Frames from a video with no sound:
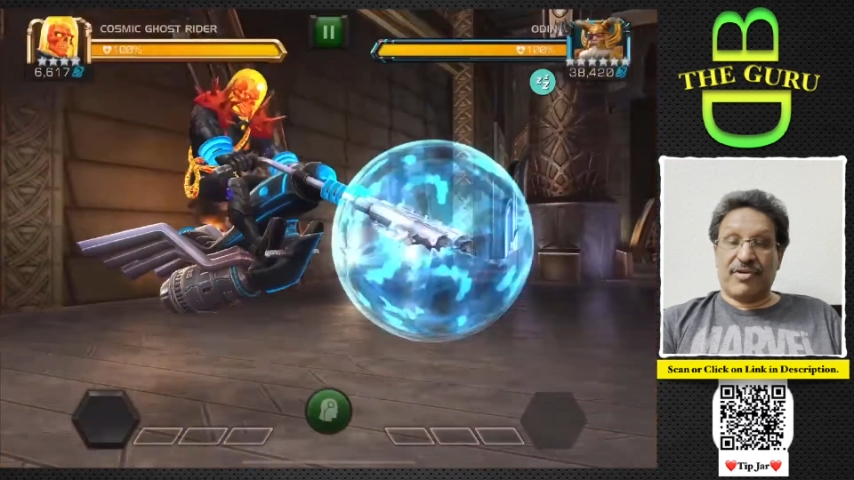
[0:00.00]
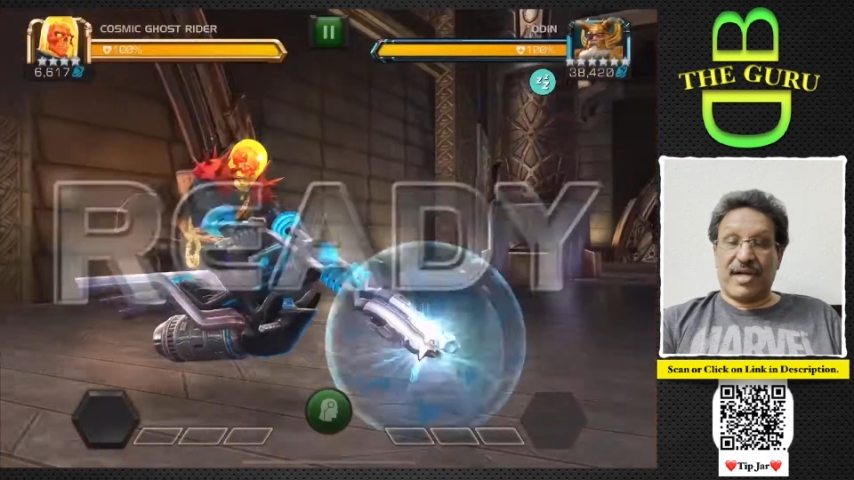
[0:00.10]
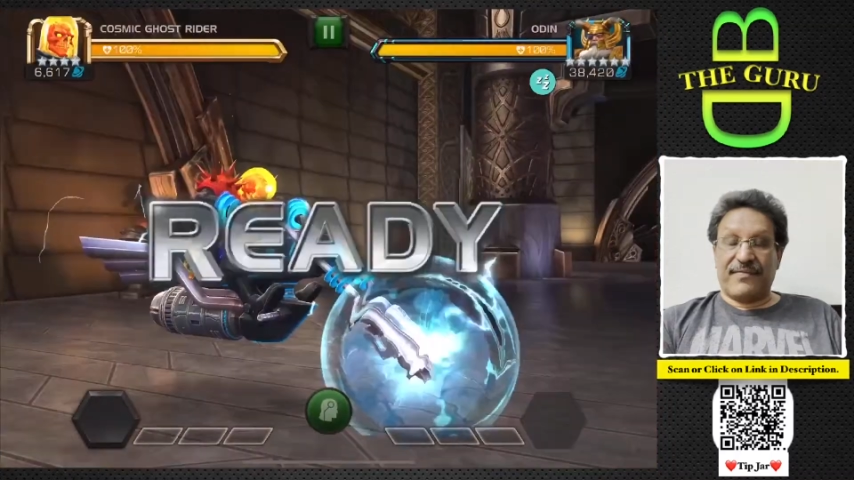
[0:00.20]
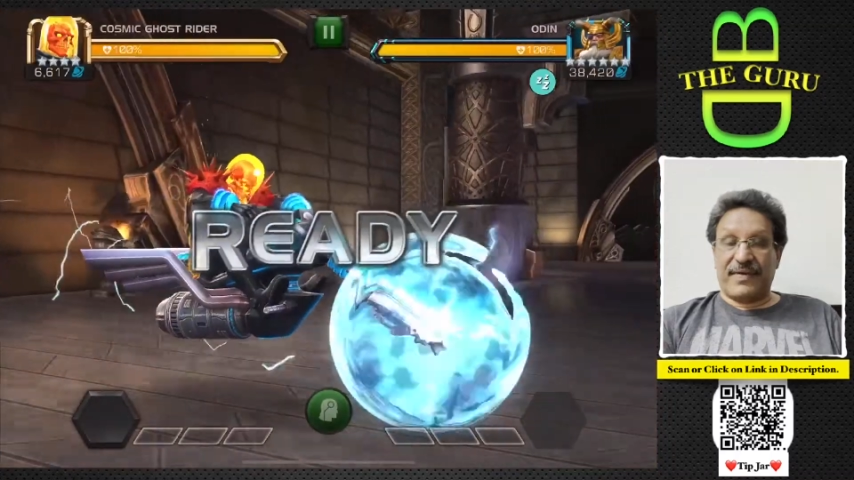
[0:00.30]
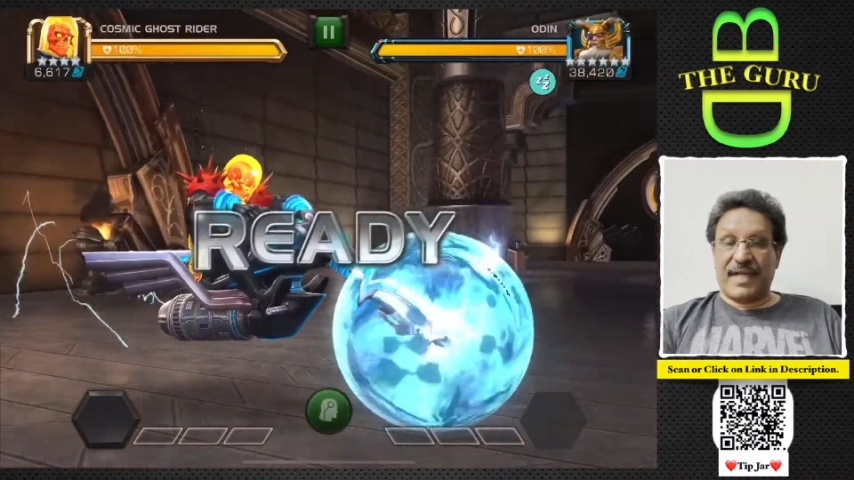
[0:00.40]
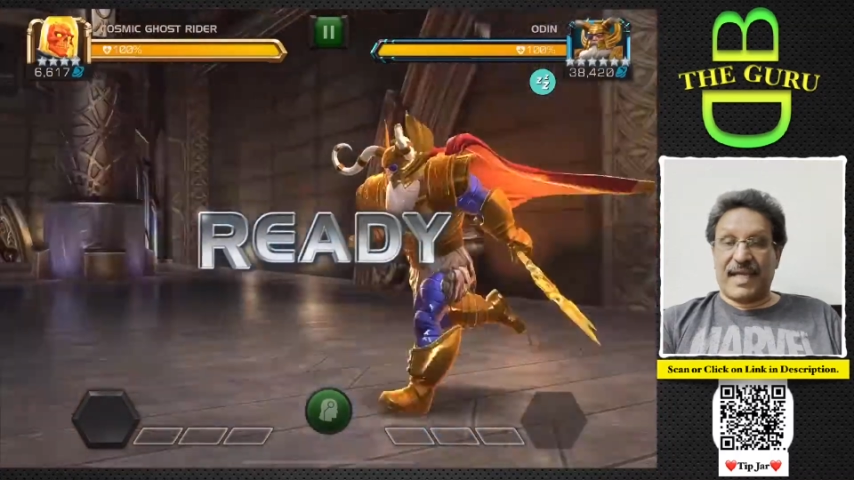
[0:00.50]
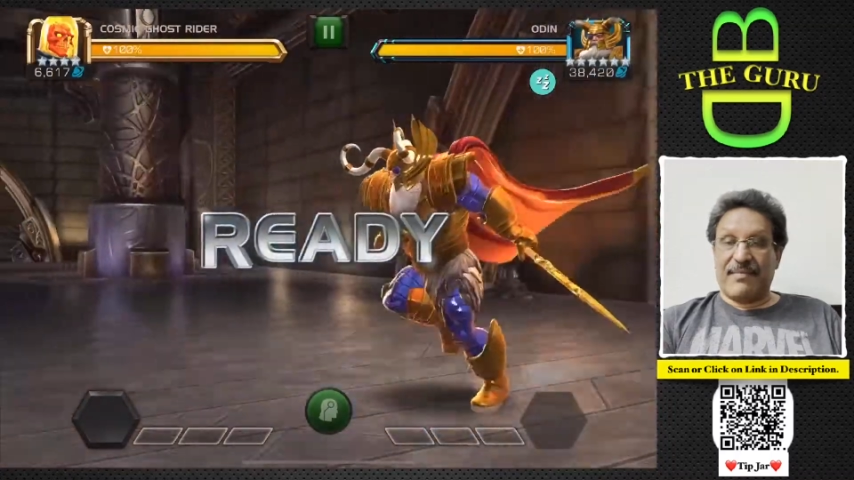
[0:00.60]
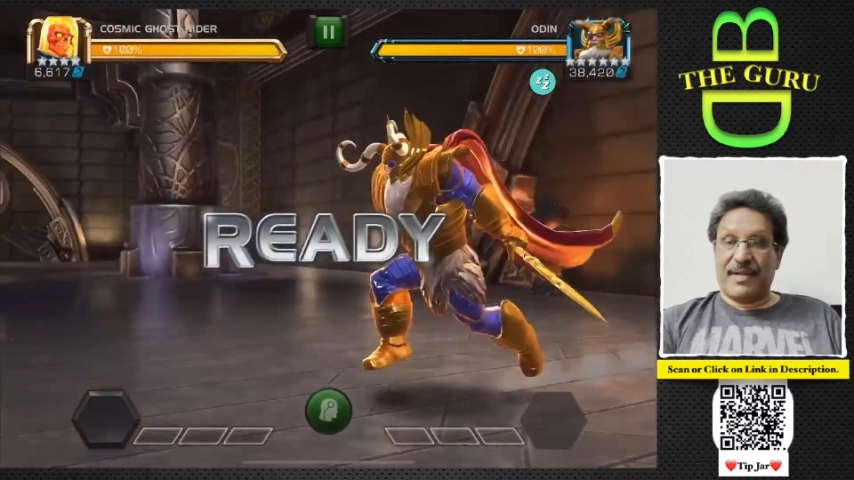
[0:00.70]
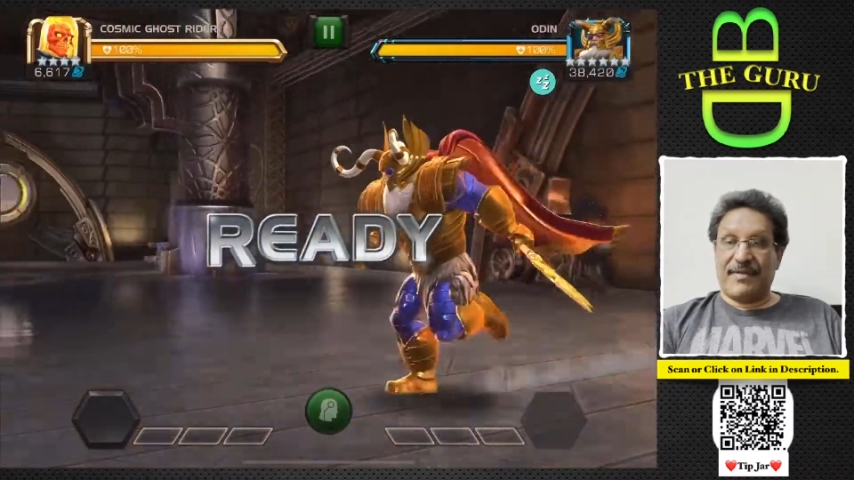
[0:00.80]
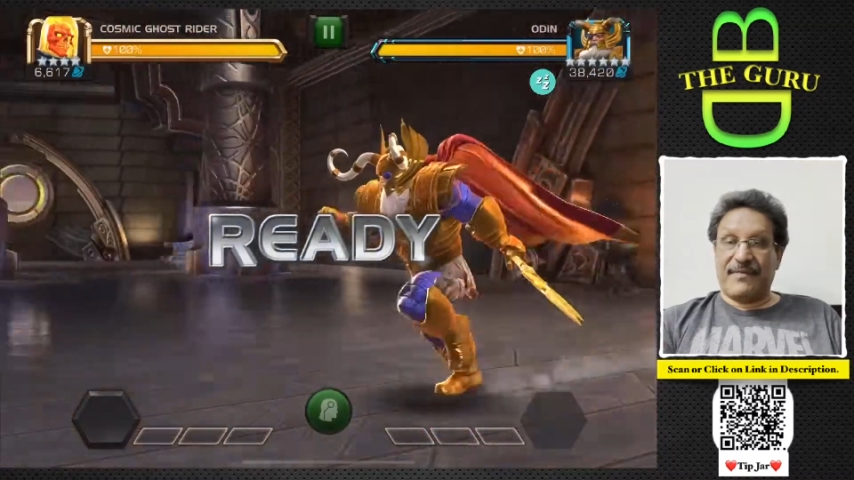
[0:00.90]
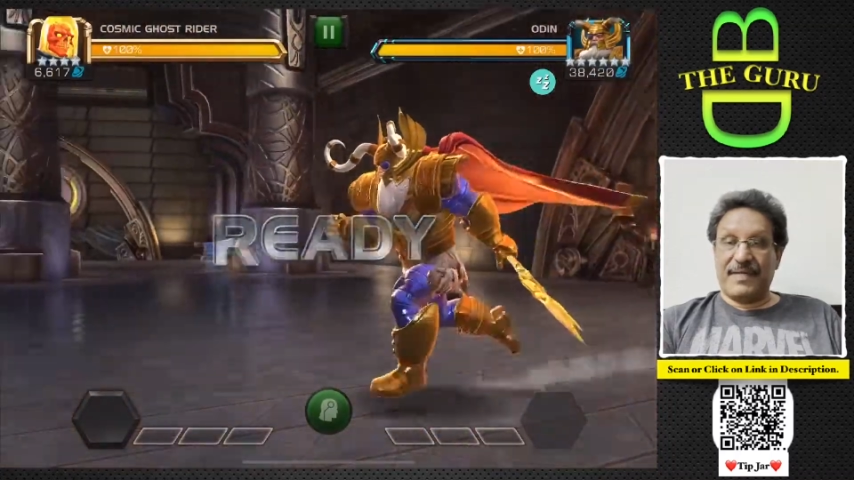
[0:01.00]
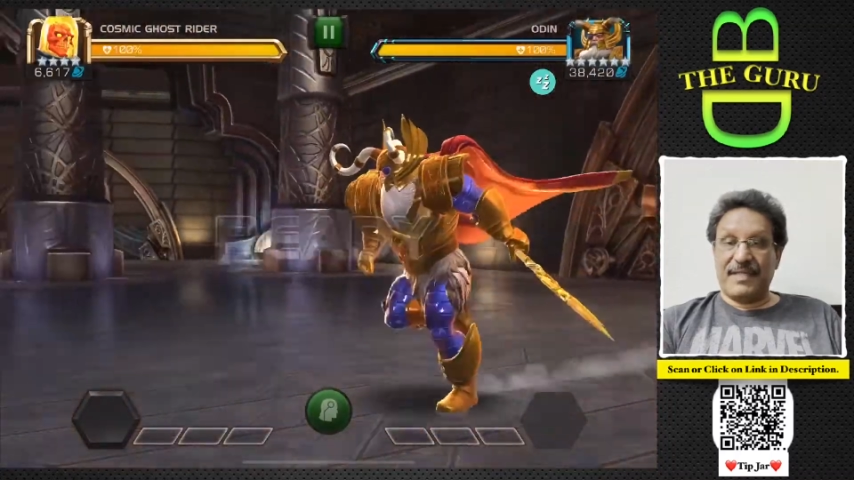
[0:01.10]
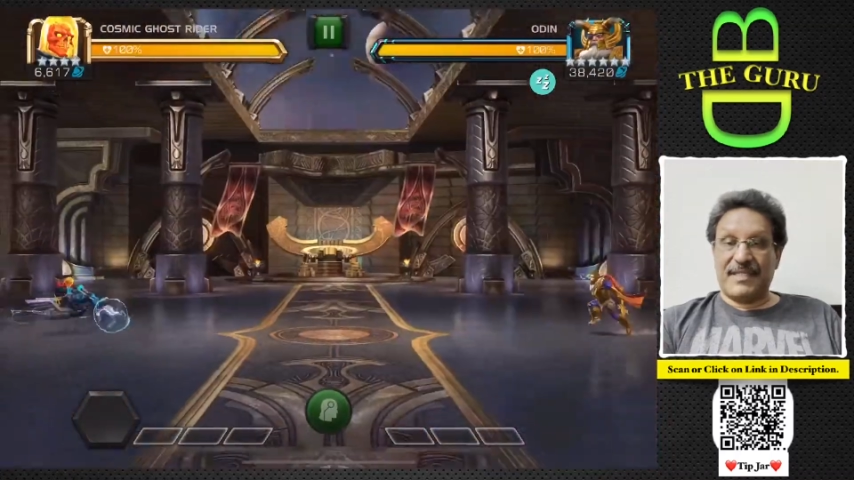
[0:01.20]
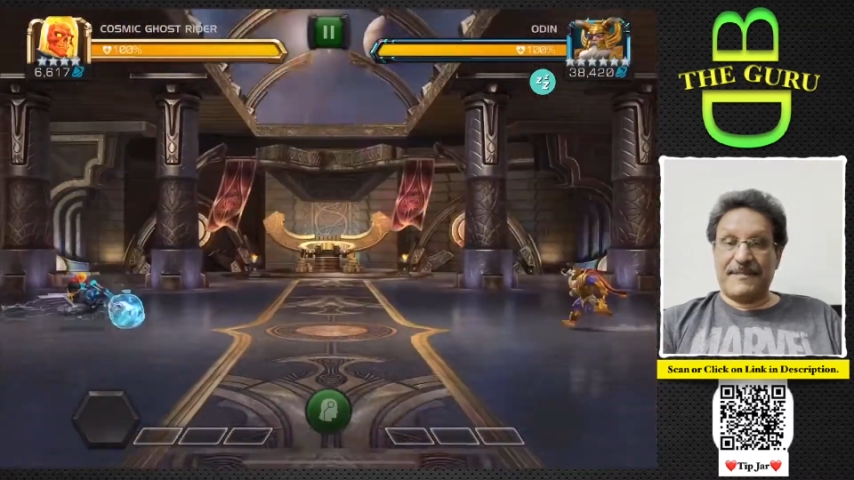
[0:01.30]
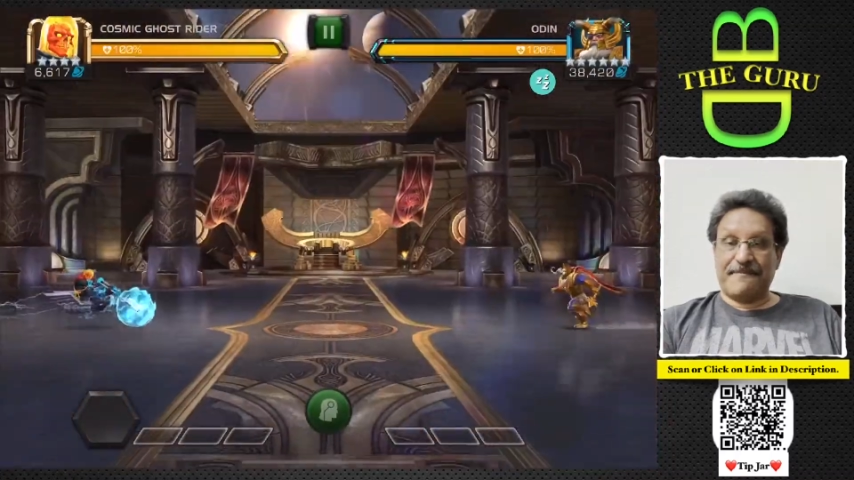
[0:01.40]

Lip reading: Rider for the gameplay first,